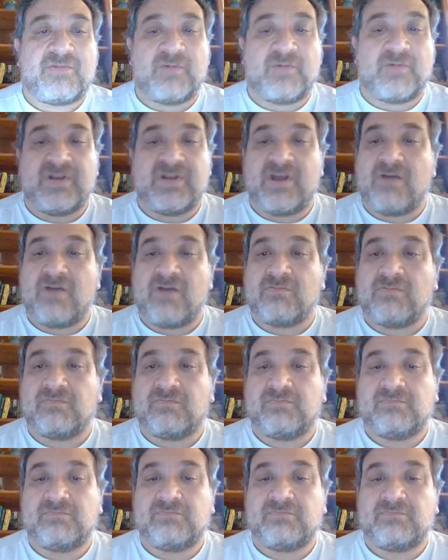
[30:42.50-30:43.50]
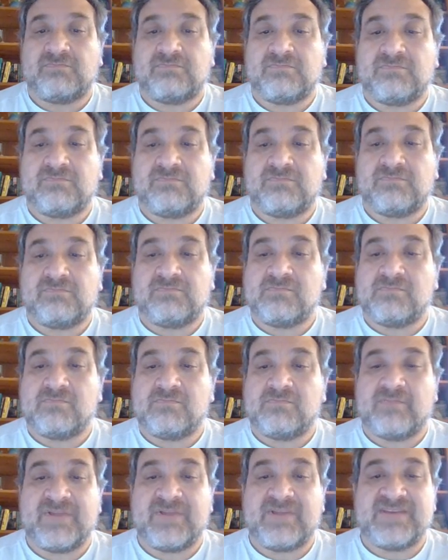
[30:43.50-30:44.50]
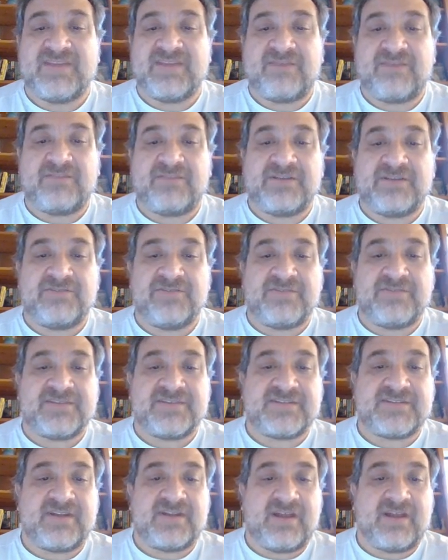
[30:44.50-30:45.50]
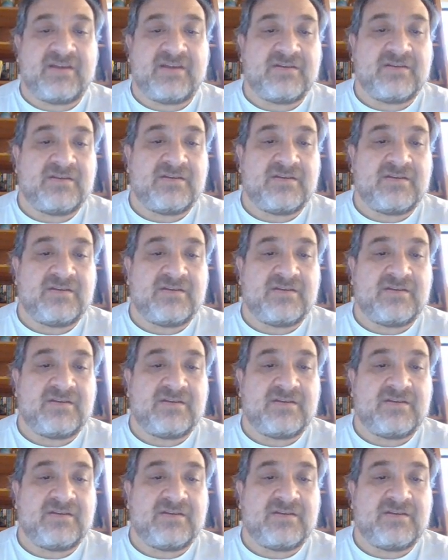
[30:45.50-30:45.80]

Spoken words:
3 to go. We can definitely do this today,